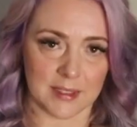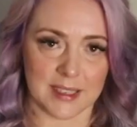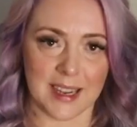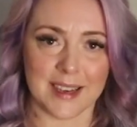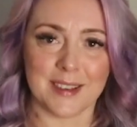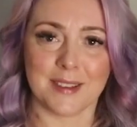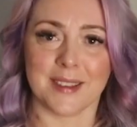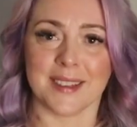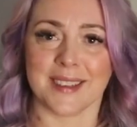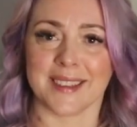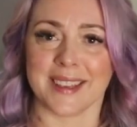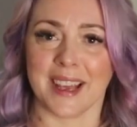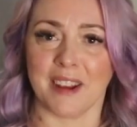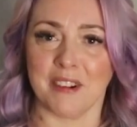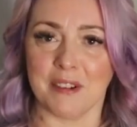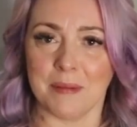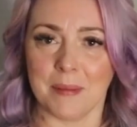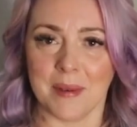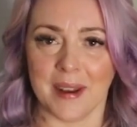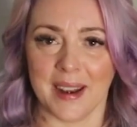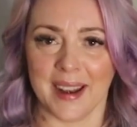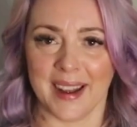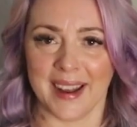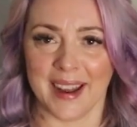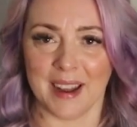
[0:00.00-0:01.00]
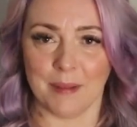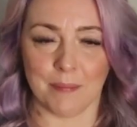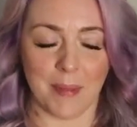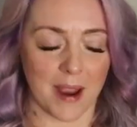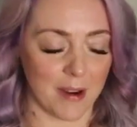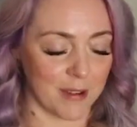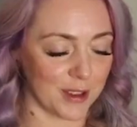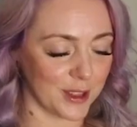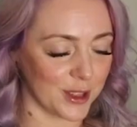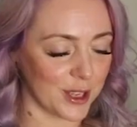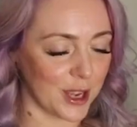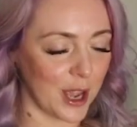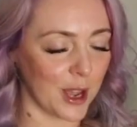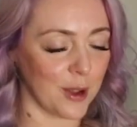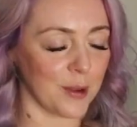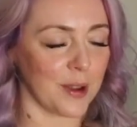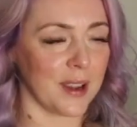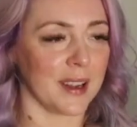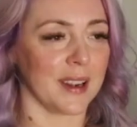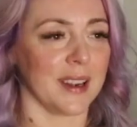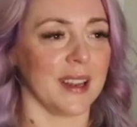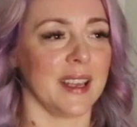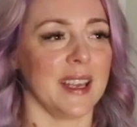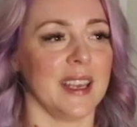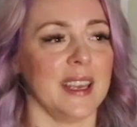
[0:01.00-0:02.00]
did the ceremony, buried the
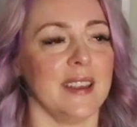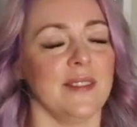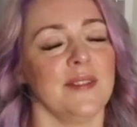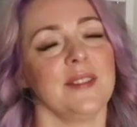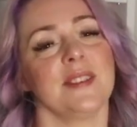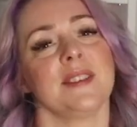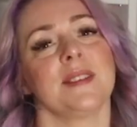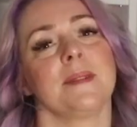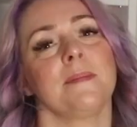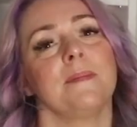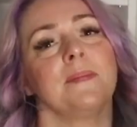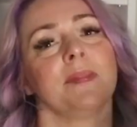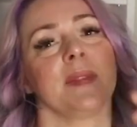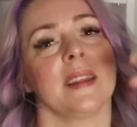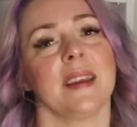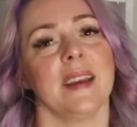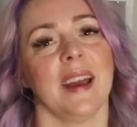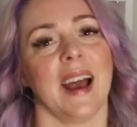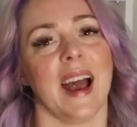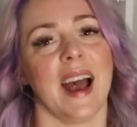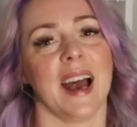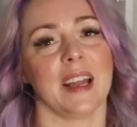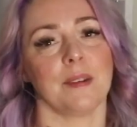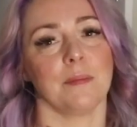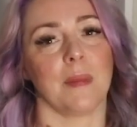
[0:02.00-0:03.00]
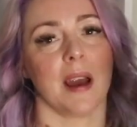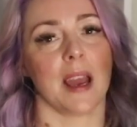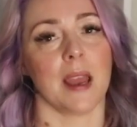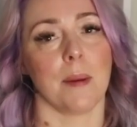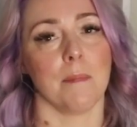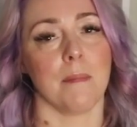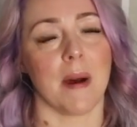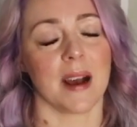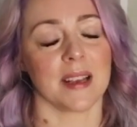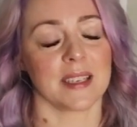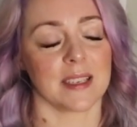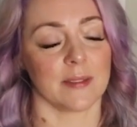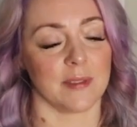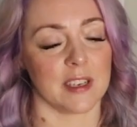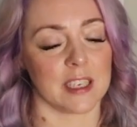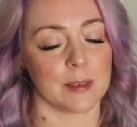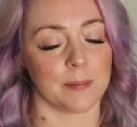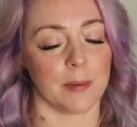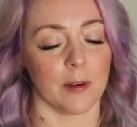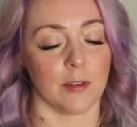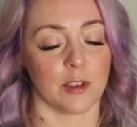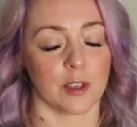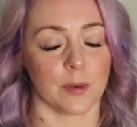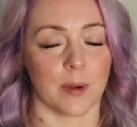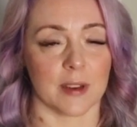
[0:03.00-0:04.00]
coca leaves, had my massively
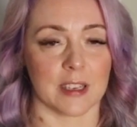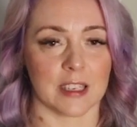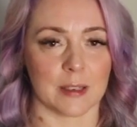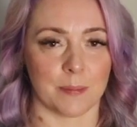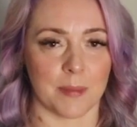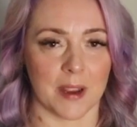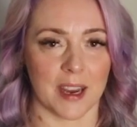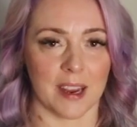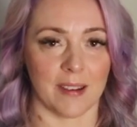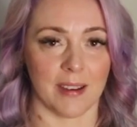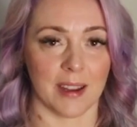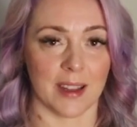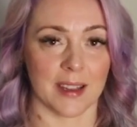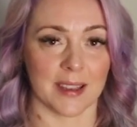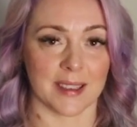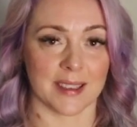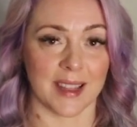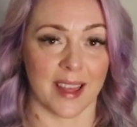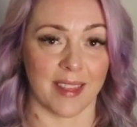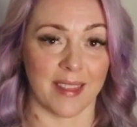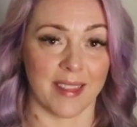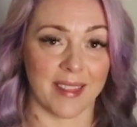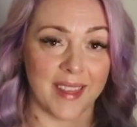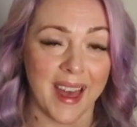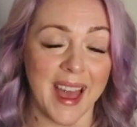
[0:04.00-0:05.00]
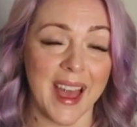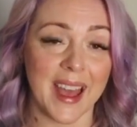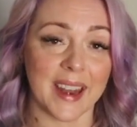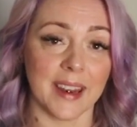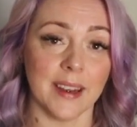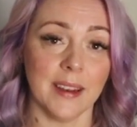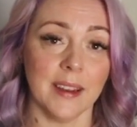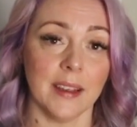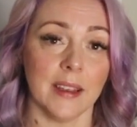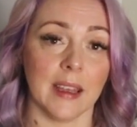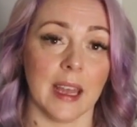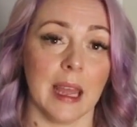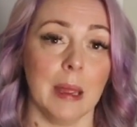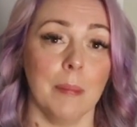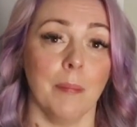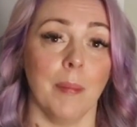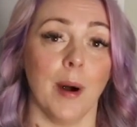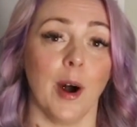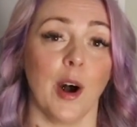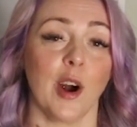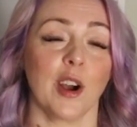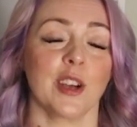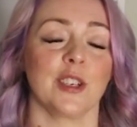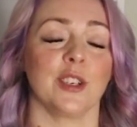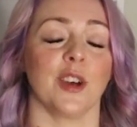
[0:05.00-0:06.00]
spiritual experience, and then
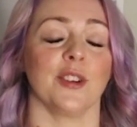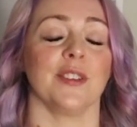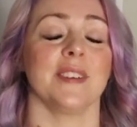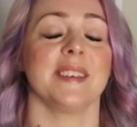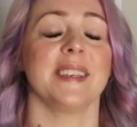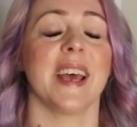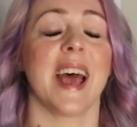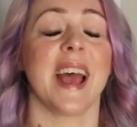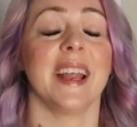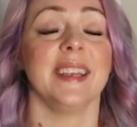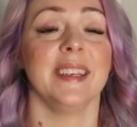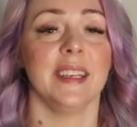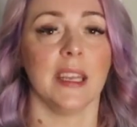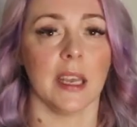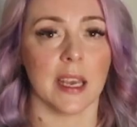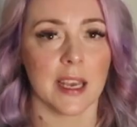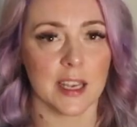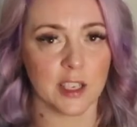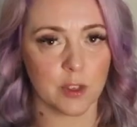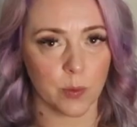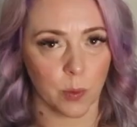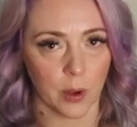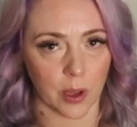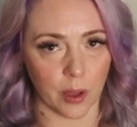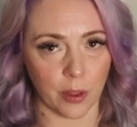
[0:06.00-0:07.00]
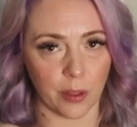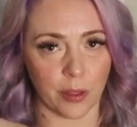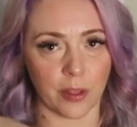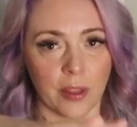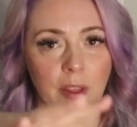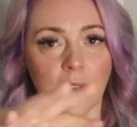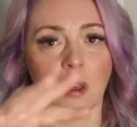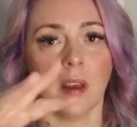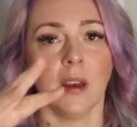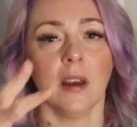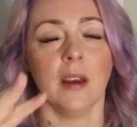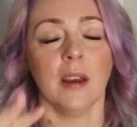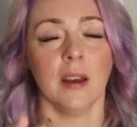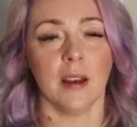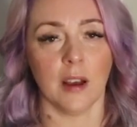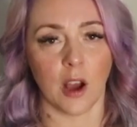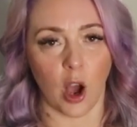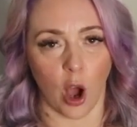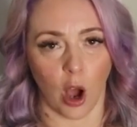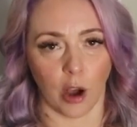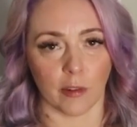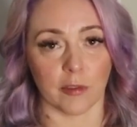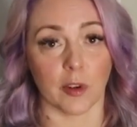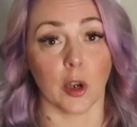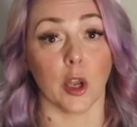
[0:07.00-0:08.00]
embarked on 10 years worth
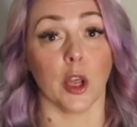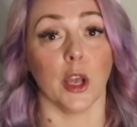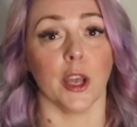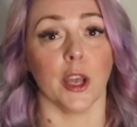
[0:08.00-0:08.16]
of